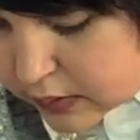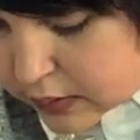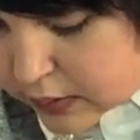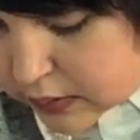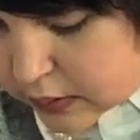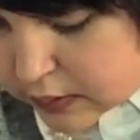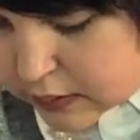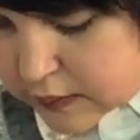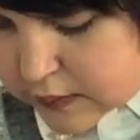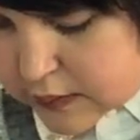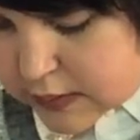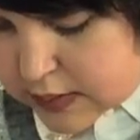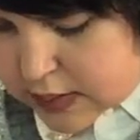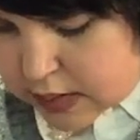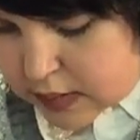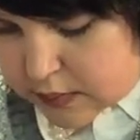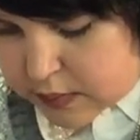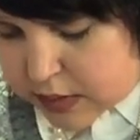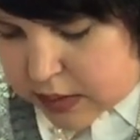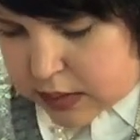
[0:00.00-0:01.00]
and the
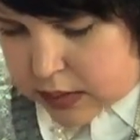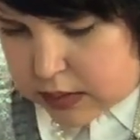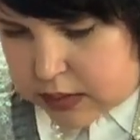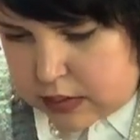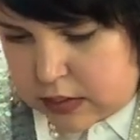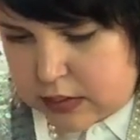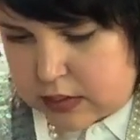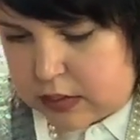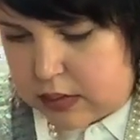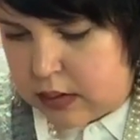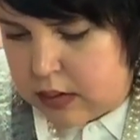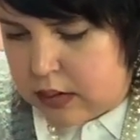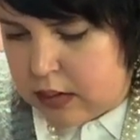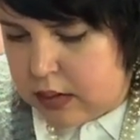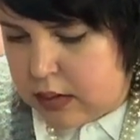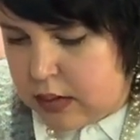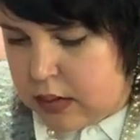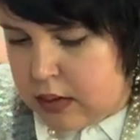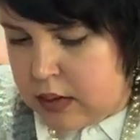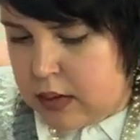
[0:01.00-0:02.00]
zip pocket.
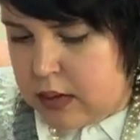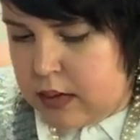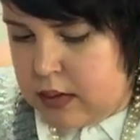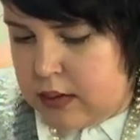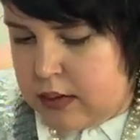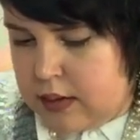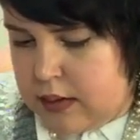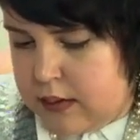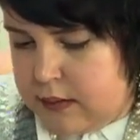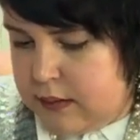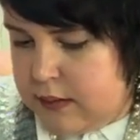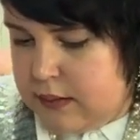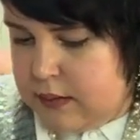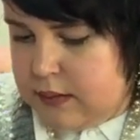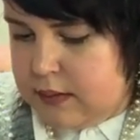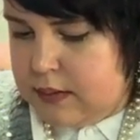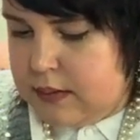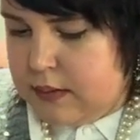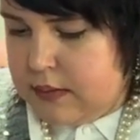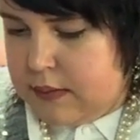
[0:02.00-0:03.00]
And
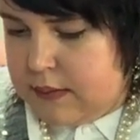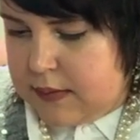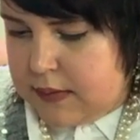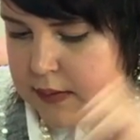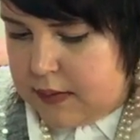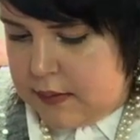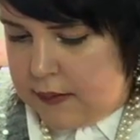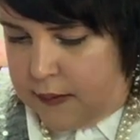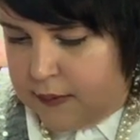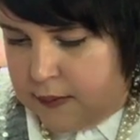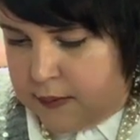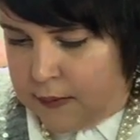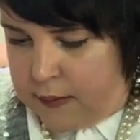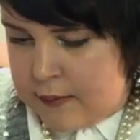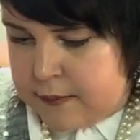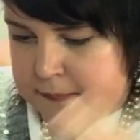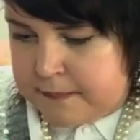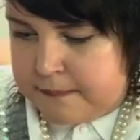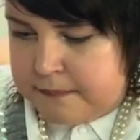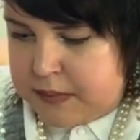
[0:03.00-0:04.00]
then the
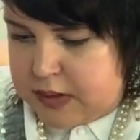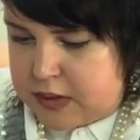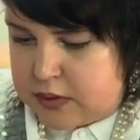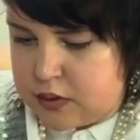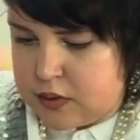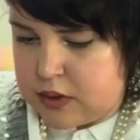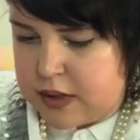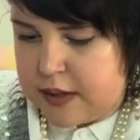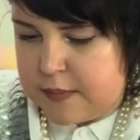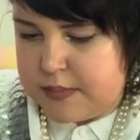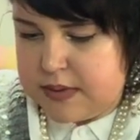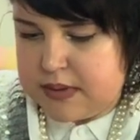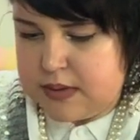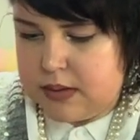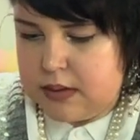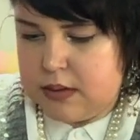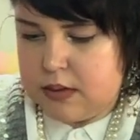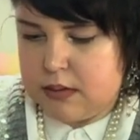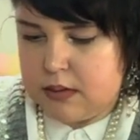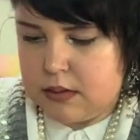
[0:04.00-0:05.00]
strap is
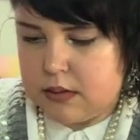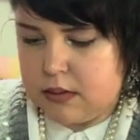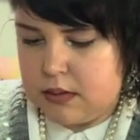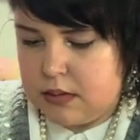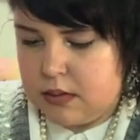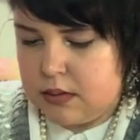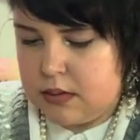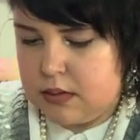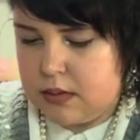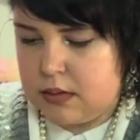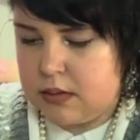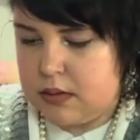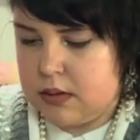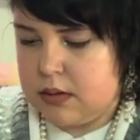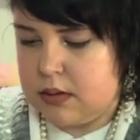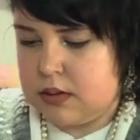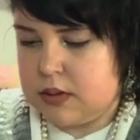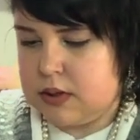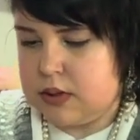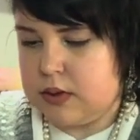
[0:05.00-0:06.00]
in there
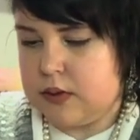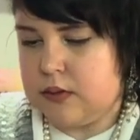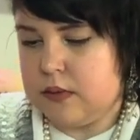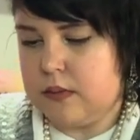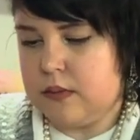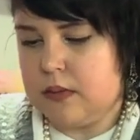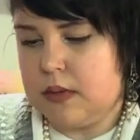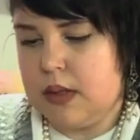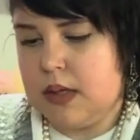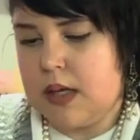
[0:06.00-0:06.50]
too.